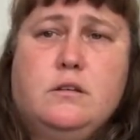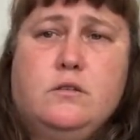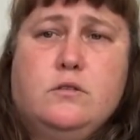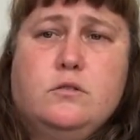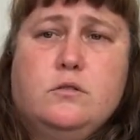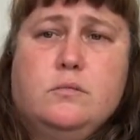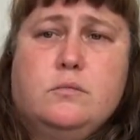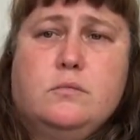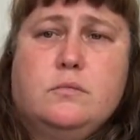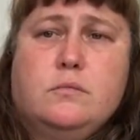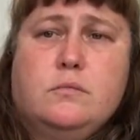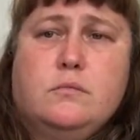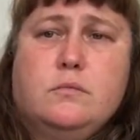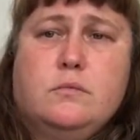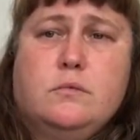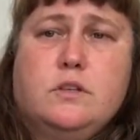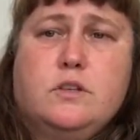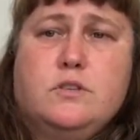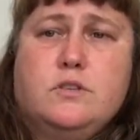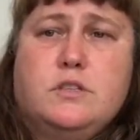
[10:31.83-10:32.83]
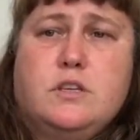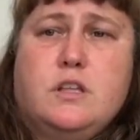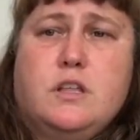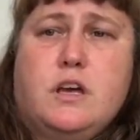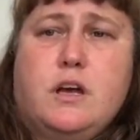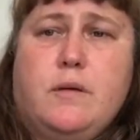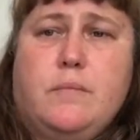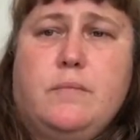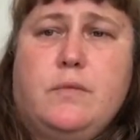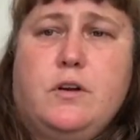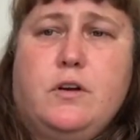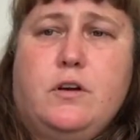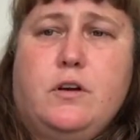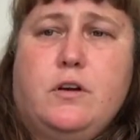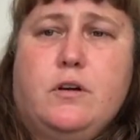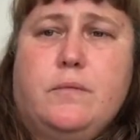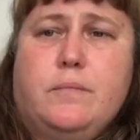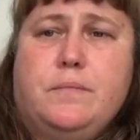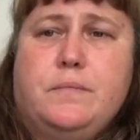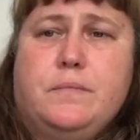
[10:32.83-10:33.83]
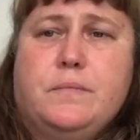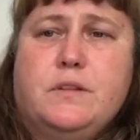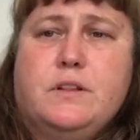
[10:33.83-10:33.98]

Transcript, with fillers: can you see that? There you go.